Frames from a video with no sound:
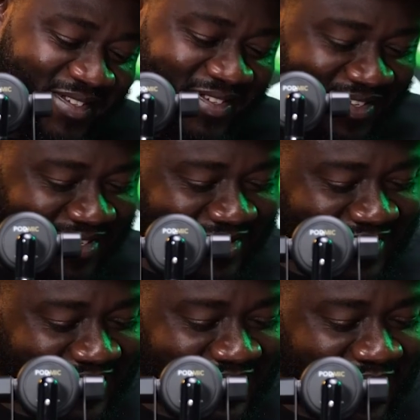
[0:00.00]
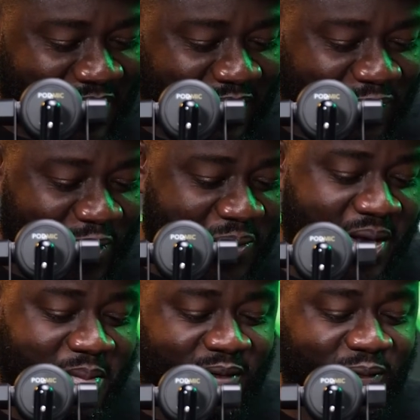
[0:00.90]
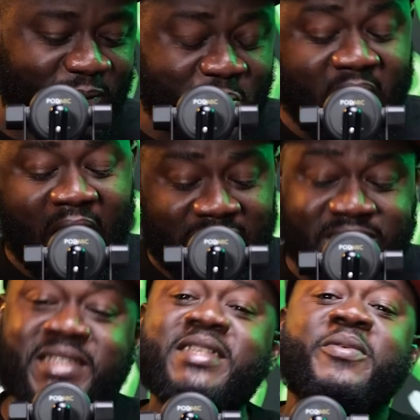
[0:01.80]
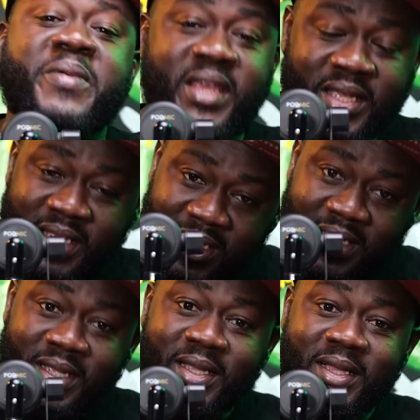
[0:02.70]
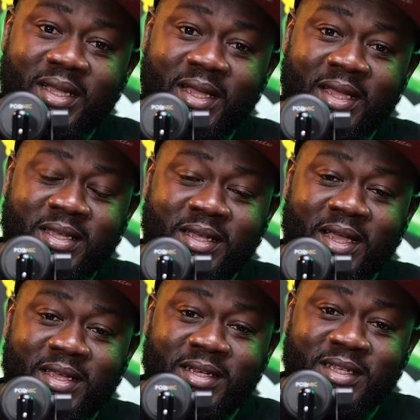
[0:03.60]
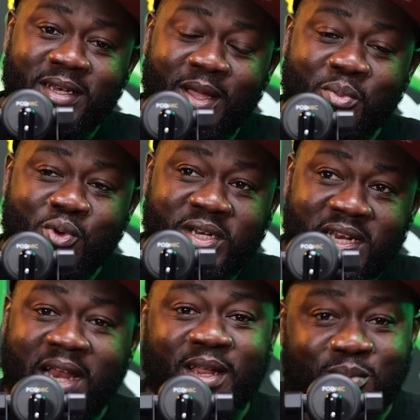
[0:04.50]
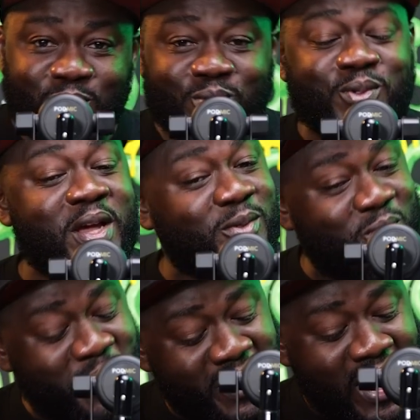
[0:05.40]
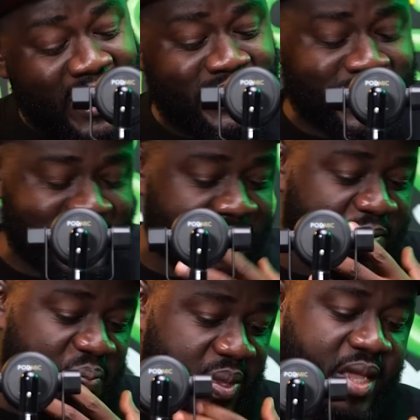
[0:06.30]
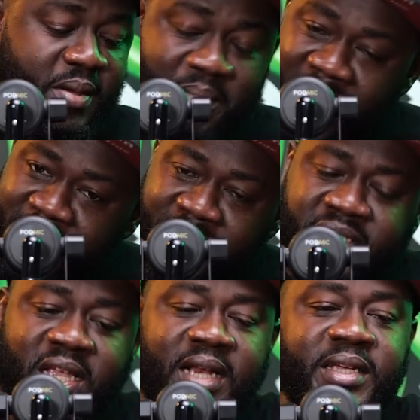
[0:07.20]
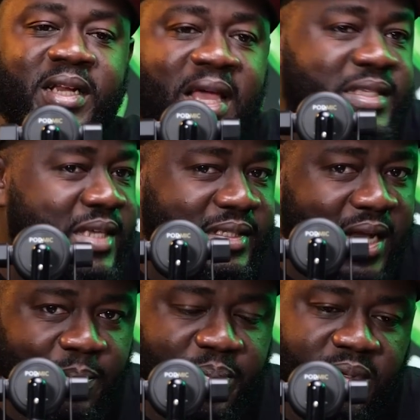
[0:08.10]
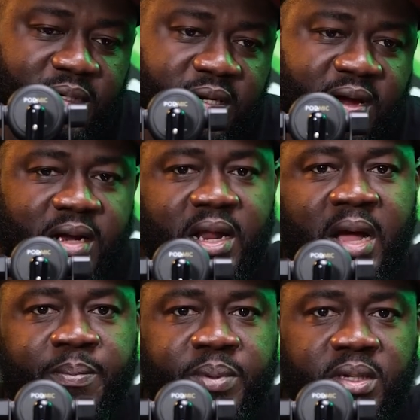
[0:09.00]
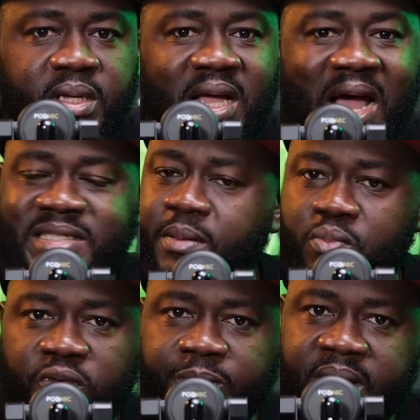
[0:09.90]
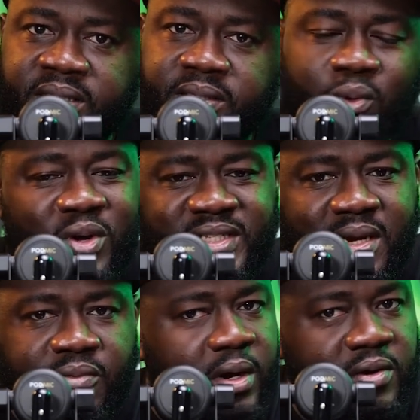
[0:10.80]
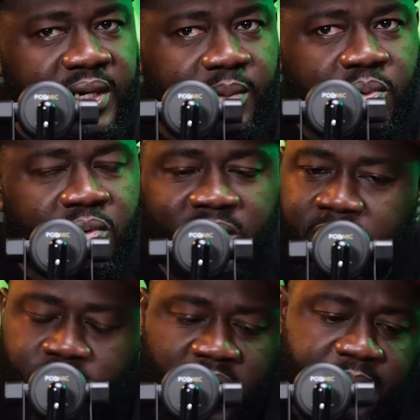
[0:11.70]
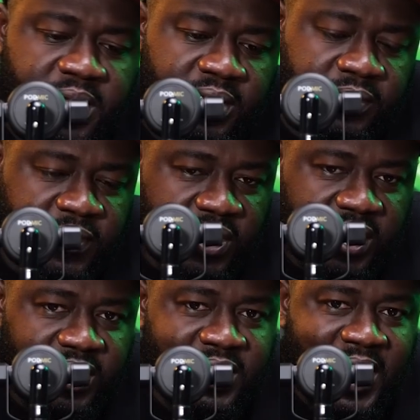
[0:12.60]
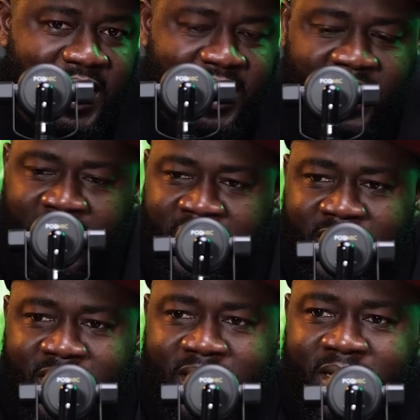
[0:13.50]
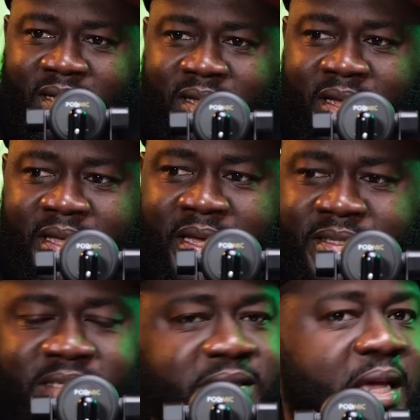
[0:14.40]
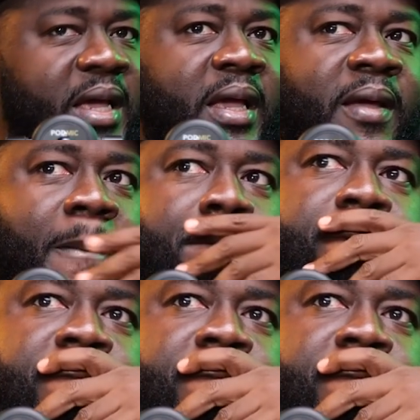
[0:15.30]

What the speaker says: I'm for artist twen the label din the label so twen artist di. But initially Glenn set up ground up as a movement. It wasn't a record label. I mean to say